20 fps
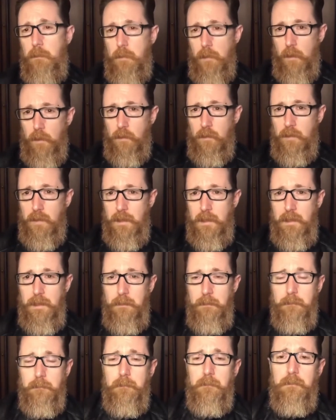birthday,
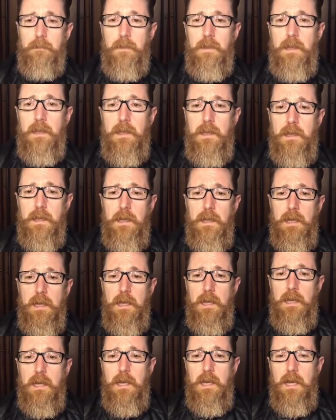
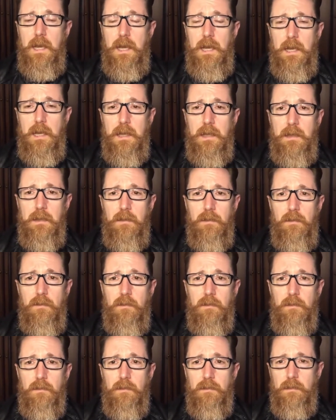and
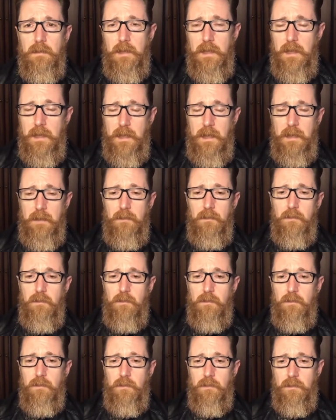
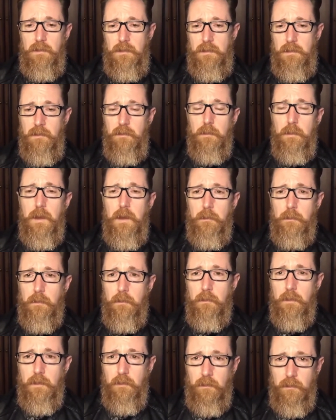as this part
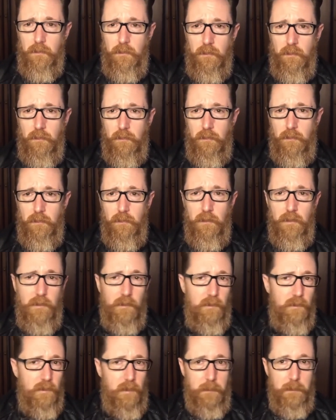progresses,
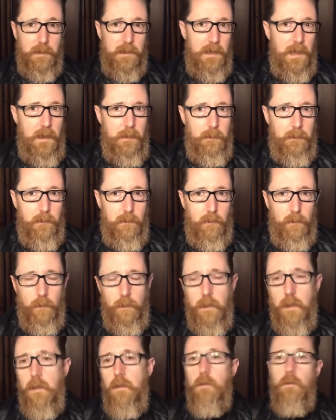something happens. We
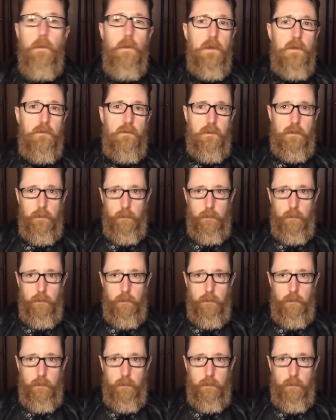don't quite see